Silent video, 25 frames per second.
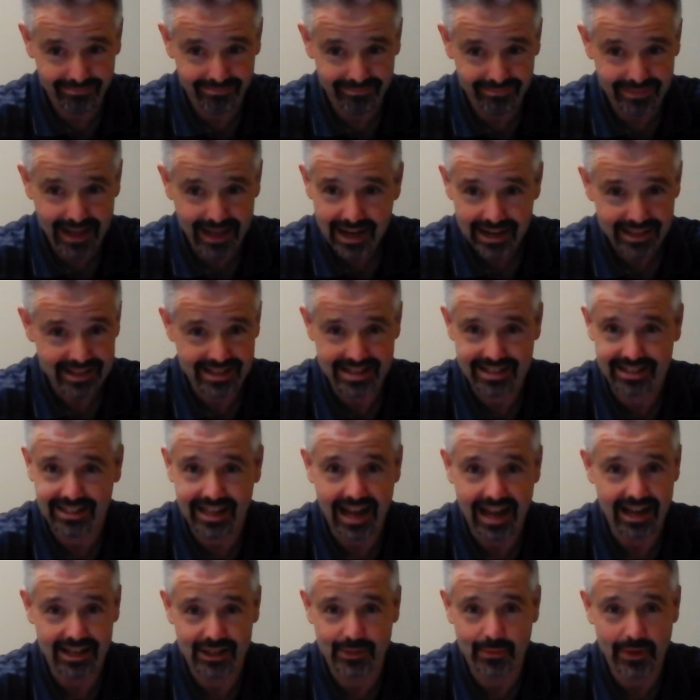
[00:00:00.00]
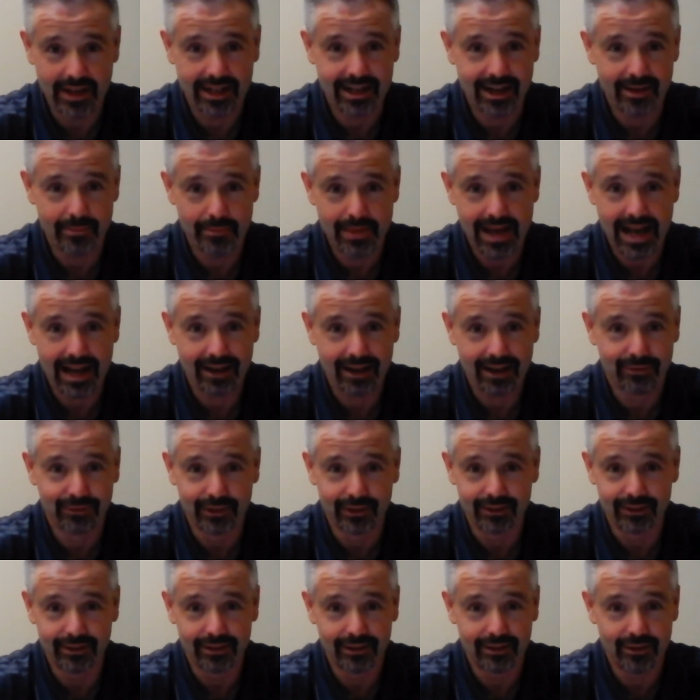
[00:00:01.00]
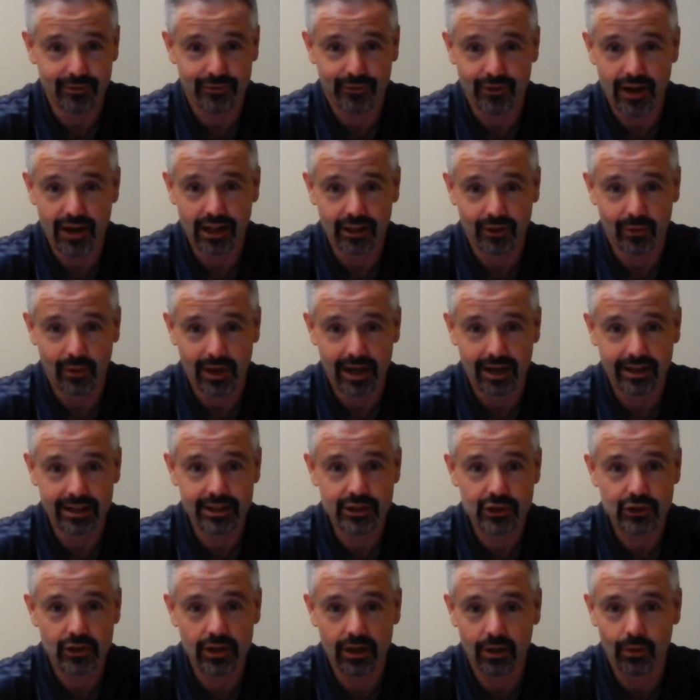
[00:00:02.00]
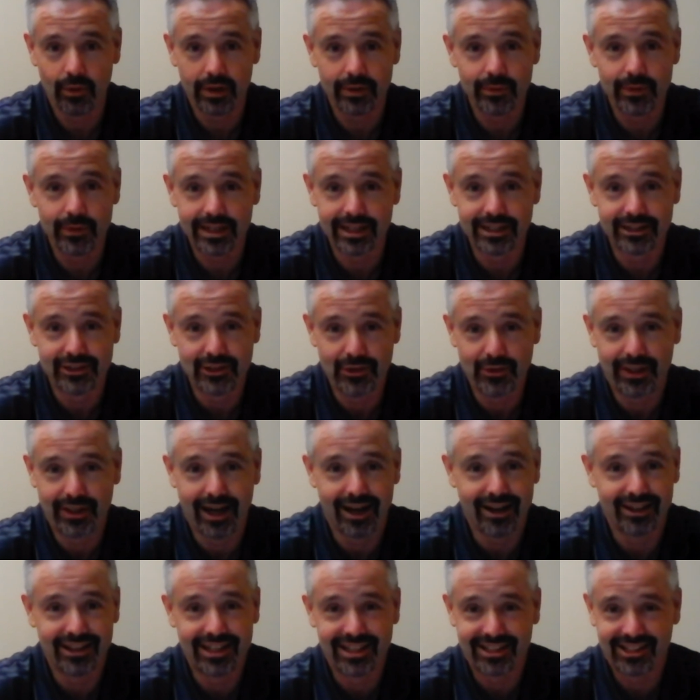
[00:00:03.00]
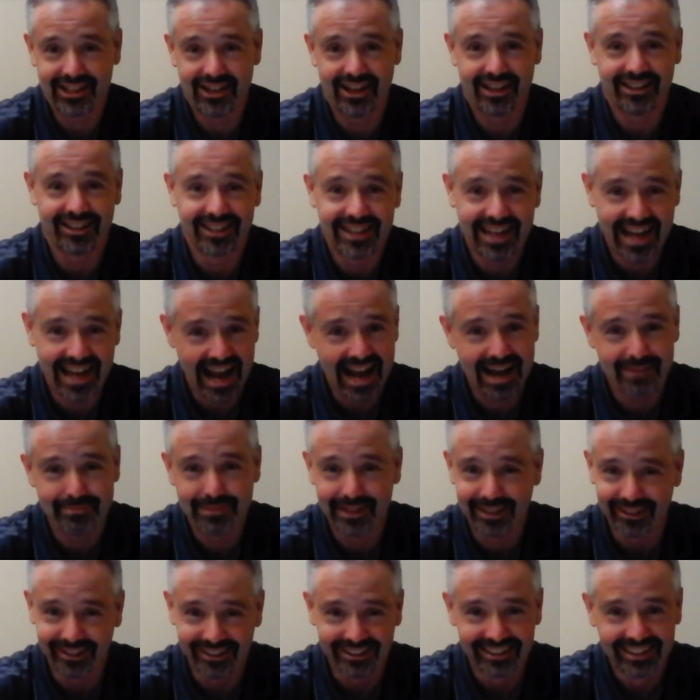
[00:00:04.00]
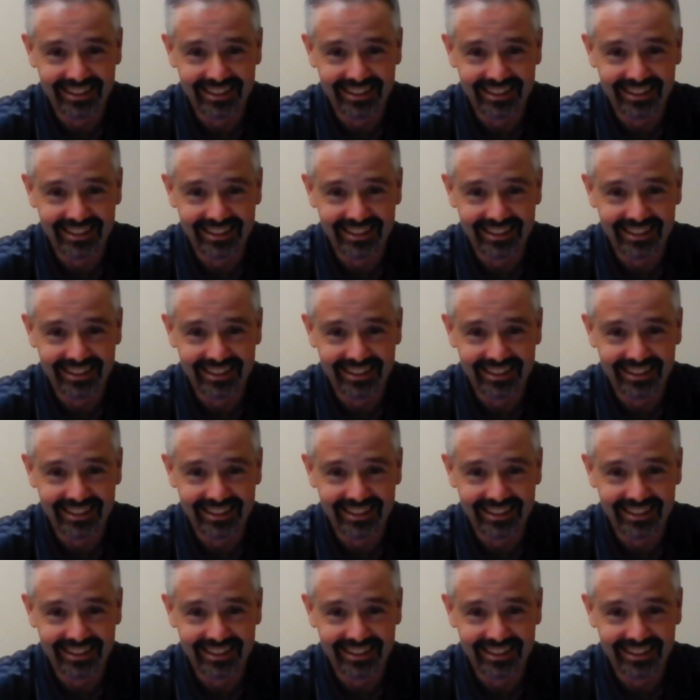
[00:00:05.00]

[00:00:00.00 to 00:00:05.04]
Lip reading: of these guys may come back for a follow-on. And so what are we going to do with all this other capital?